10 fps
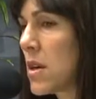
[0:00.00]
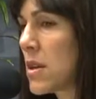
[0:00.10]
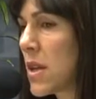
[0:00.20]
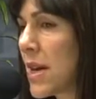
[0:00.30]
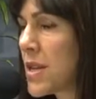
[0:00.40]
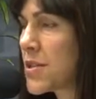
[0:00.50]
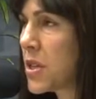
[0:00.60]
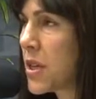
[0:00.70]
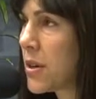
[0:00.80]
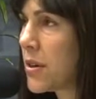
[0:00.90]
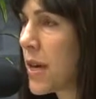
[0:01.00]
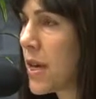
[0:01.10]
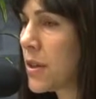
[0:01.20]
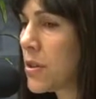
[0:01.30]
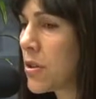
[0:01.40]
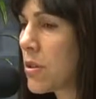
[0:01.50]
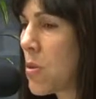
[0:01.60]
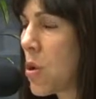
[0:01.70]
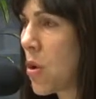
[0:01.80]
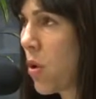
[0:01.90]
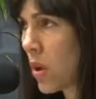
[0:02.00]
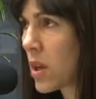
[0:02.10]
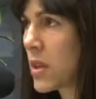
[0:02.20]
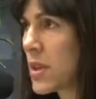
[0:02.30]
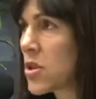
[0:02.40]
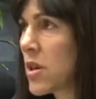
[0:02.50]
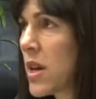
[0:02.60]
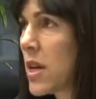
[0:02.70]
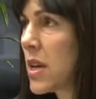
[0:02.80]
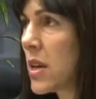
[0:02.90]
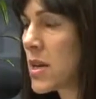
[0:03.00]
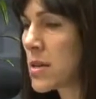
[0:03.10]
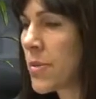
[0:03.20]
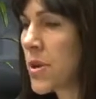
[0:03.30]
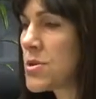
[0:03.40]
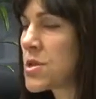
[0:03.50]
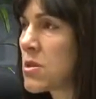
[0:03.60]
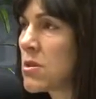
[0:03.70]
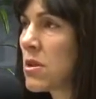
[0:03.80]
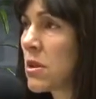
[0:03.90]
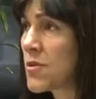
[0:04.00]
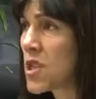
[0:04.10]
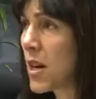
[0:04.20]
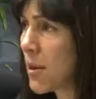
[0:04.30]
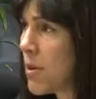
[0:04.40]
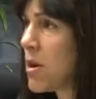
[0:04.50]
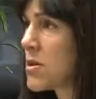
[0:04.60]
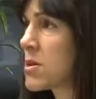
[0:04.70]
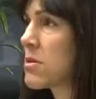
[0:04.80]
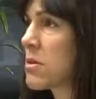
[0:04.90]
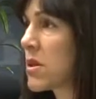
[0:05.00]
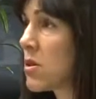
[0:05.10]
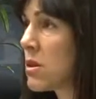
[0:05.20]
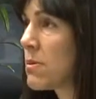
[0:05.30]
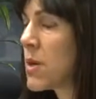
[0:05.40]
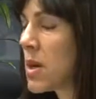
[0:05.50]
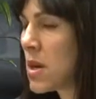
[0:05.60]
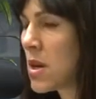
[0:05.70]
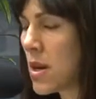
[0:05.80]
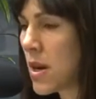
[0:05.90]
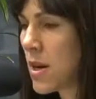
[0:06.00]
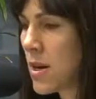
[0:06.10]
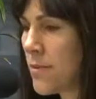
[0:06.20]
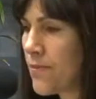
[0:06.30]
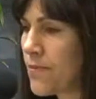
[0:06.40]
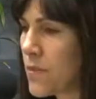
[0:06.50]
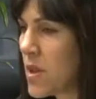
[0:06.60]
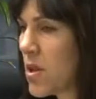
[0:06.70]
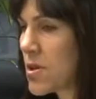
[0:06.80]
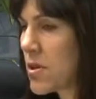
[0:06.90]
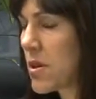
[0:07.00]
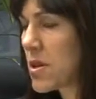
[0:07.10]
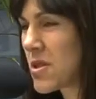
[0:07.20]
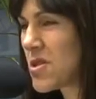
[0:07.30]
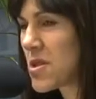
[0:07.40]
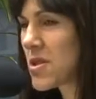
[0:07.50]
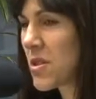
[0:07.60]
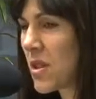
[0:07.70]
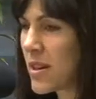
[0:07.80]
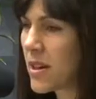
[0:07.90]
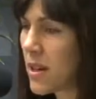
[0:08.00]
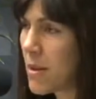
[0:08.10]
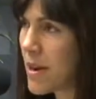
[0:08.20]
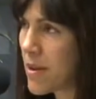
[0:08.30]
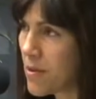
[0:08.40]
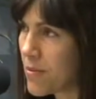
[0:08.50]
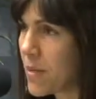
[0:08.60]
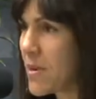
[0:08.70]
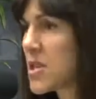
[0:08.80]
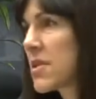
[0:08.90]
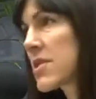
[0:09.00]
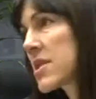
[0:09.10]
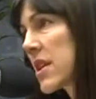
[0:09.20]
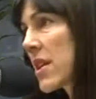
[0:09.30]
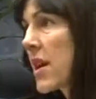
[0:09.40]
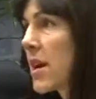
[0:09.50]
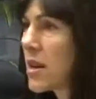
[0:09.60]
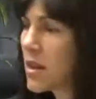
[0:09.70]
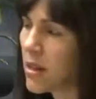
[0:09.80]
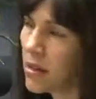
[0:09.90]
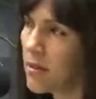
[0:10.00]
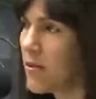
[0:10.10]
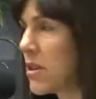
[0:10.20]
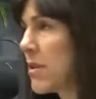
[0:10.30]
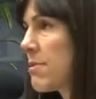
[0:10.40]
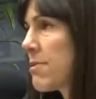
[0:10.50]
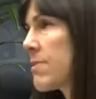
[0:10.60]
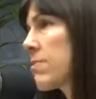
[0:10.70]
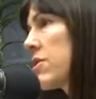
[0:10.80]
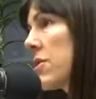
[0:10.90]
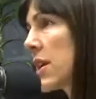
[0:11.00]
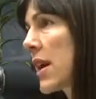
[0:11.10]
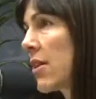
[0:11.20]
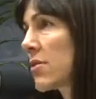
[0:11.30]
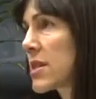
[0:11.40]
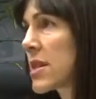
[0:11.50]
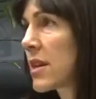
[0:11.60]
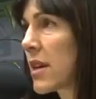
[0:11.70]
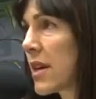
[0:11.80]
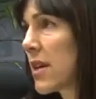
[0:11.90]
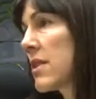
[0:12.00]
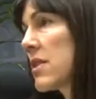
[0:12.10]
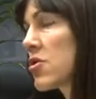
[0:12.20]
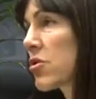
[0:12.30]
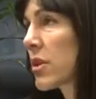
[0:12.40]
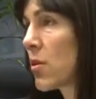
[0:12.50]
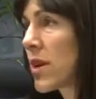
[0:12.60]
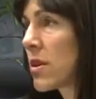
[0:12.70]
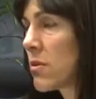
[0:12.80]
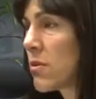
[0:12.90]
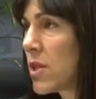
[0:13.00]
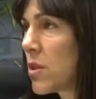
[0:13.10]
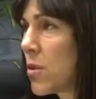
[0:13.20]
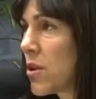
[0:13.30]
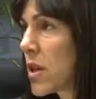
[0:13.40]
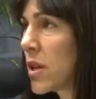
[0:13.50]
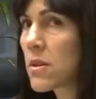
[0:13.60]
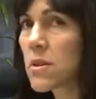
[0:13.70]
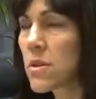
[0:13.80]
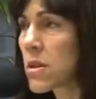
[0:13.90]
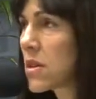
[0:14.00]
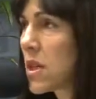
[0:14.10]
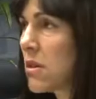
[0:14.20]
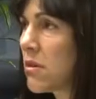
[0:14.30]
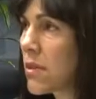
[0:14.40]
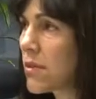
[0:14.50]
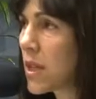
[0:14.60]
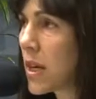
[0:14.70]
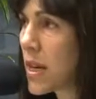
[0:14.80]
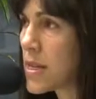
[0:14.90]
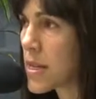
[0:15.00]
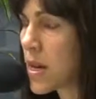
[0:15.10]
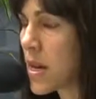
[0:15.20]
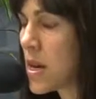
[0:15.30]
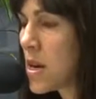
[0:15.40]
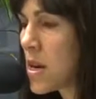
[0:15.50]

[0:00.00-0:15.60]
in the last year and doing more quality training as opposed to a lot of junk miles, I call them. Not doing, because I used to do a marathon pretty much every Saturday and a follow-up 30k on the Sunday, and then during the week when you're working sort of 10 to 15 k's a day.